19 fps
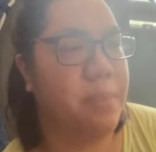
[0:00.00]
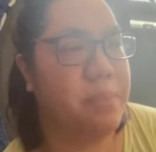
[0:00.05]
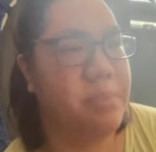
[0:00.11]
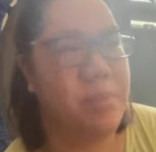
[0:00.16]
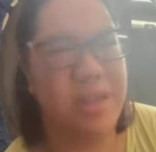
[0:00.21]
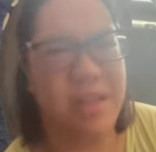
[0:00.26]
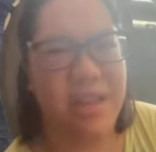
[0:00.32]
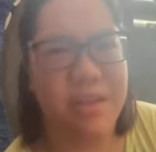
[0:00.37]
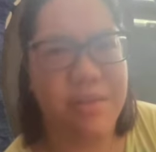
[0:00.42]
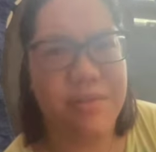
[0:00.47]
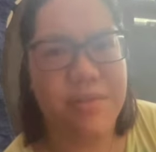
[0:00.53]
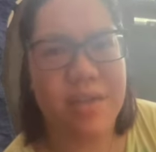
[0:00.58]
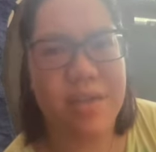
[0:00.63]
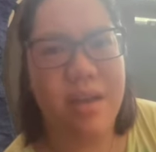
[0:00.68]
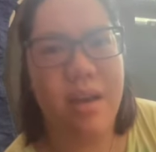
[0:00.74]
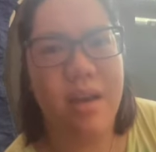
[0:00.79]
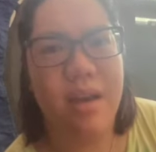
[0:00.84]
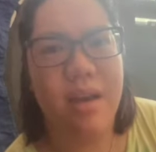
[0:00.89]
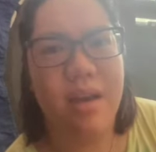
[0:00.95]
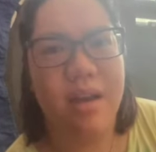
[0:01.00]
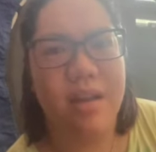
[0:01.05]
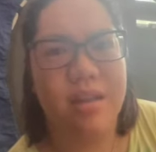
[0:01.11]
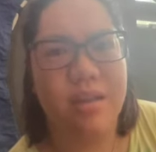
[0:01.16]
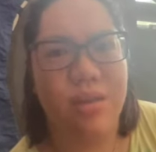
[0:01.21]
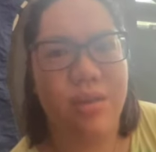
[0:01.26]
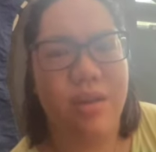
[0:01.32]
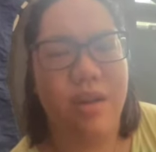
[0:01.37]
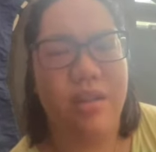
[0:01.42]
beliefs
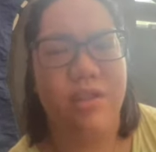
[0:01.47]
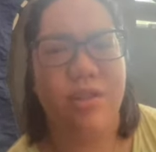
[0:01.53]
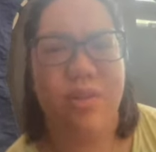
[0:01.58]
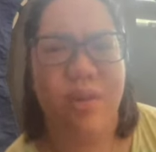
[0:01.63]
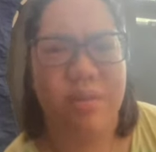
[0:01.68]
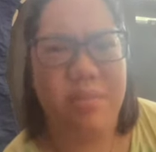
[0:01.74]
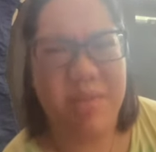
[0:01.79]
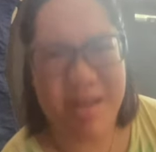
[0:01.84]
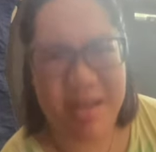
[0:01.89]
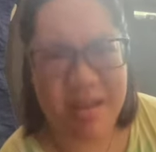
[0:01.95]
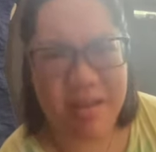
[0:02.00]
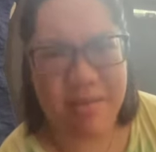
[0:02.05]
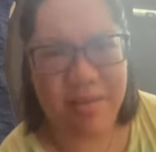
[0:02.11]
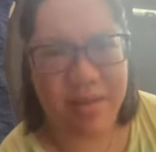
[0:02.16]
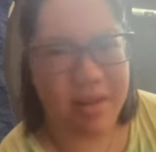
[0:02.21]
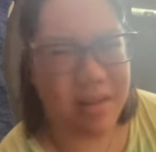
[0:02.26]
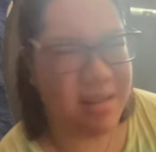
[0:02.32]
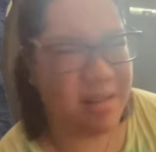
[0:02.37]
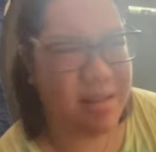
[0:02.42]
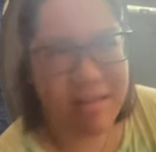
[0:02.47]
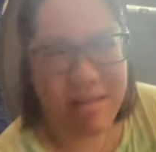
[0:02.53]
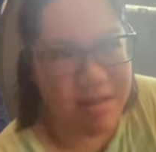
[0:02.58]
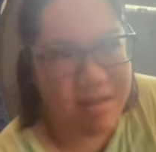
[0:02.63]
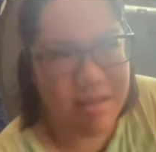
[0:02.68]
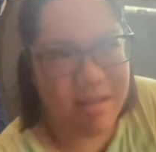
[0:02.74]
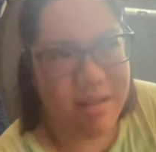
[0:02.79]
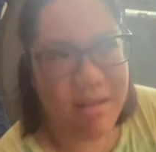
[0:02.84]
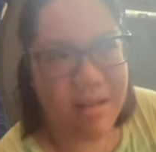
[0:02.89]
so that you could be civil.
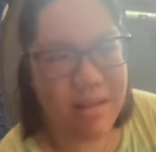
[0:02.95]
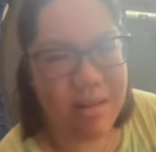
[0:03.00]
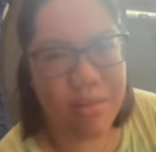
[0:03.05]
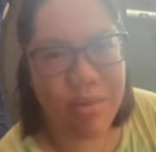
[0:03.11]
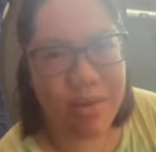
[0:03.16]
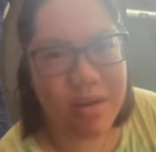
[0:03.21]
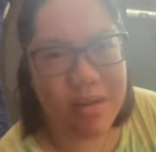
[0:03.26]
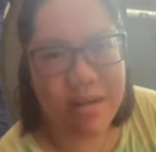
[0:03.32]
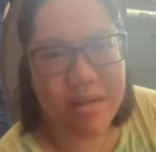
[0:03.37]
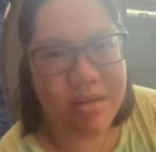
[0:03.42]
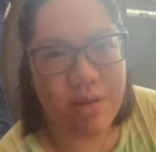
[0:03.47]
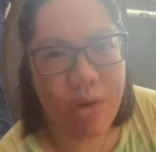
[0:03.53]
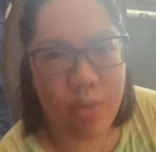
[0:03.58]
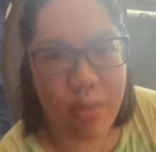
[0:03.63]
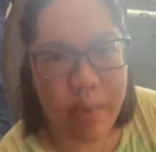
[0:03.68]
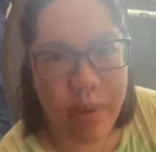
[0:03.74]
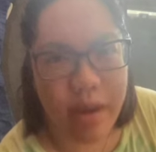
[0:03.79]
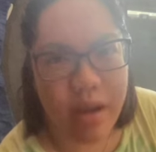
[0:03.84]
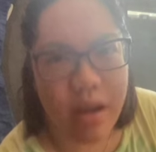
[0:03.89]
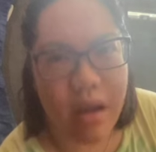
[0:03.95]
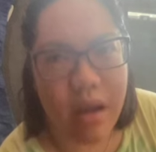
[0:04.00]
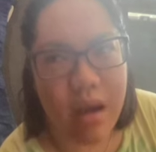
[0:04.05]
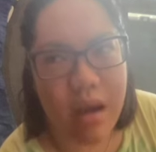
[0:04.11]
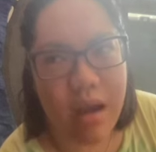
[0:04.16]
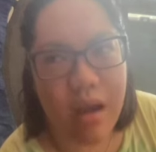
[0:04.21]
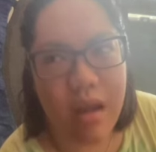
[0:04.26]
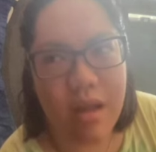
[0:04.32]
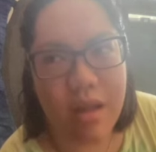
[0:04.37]
The world is so big.
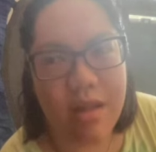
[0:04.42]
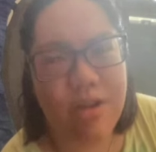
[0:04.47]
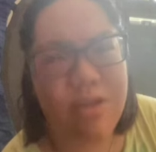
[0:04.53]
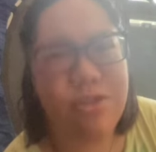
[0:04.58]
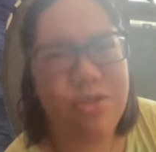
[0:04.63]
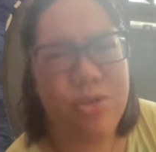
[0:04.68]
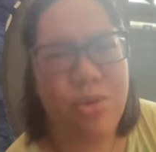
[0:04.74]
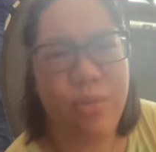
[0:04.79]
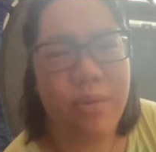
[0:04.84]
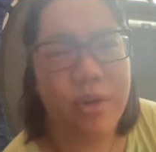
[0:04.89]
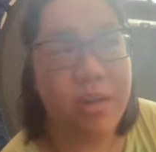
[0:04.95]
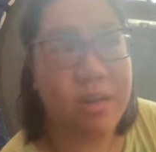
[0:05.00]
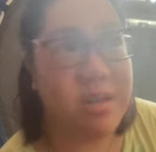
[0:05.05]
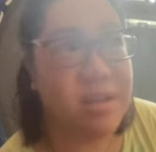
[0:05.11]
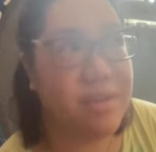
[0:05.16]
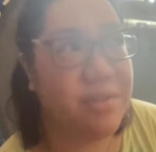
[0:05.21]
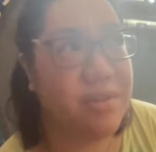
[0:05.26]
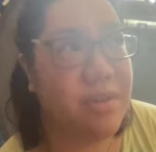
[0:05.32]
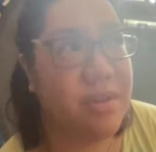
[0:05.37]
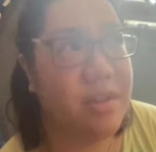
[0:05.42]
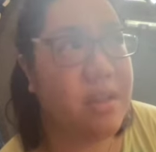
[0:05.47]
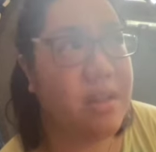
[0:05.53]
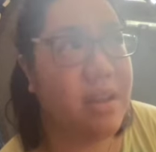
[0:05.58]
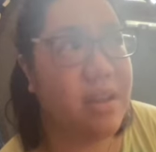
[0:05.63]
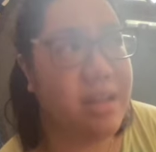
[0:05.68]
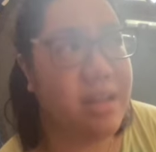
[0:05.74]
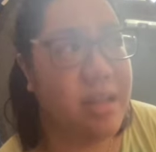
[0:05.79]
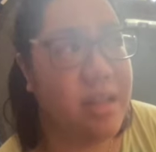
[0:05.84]
There's so many different
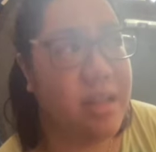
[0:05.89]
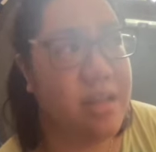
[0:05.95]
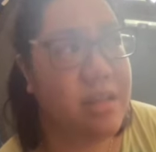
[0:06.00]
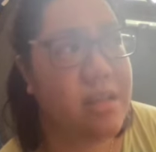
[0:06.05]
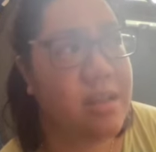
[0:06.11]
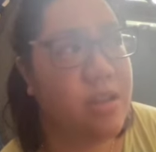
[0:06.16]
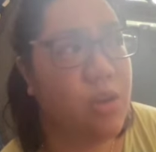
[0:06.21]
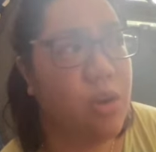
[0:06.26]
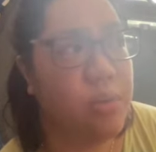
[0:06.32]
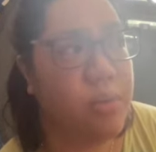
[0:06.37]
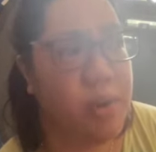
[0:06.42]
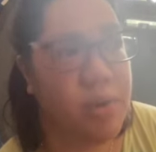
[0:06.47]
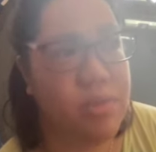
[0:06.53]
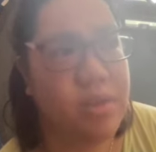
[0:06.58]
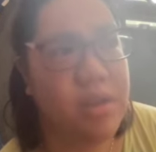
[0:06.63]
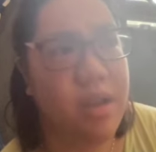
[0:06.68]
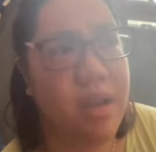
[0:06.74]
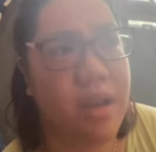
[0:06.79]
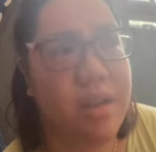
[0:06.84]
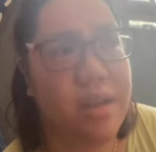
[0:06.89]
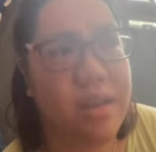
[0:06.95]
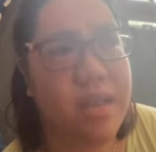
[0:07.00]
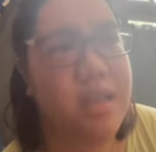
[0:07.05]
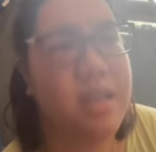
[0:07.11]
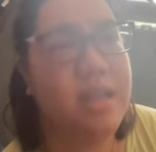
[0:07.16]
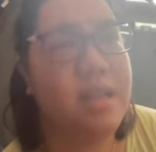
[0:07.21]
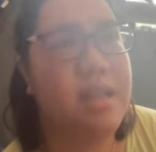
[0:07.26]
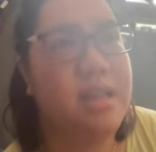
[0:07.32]
ideas and opposing
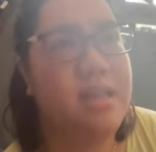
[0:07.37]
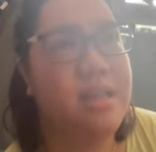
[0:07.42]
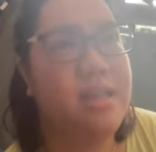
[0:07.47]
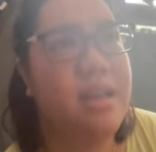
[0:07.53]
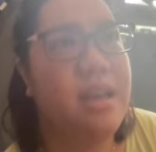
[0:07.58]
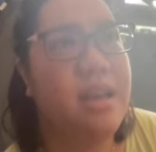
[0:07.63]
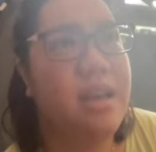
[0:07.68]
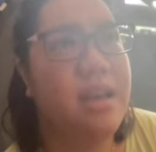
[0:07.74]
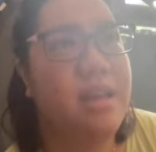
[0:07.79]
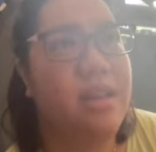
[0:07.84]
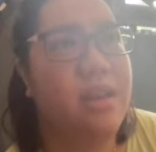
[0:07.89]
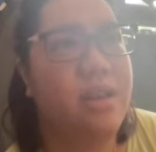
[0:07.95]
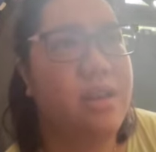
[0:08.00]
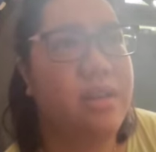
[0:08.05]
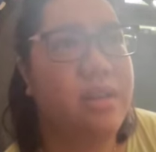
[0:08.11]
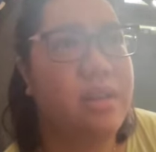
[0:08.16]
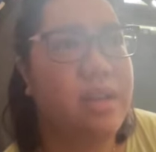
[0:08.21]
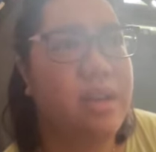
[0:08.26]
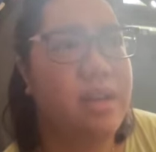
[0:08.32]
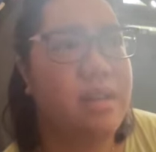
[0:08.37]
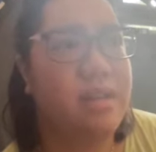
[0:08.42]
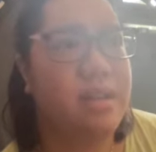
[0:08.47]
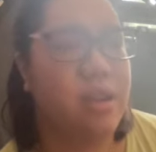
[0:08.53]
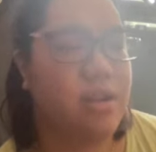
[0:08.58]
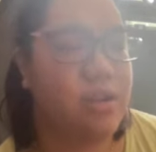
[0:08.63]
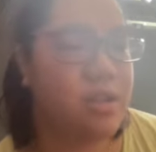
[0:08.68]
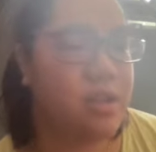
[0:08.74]
ideas. There are ideas that are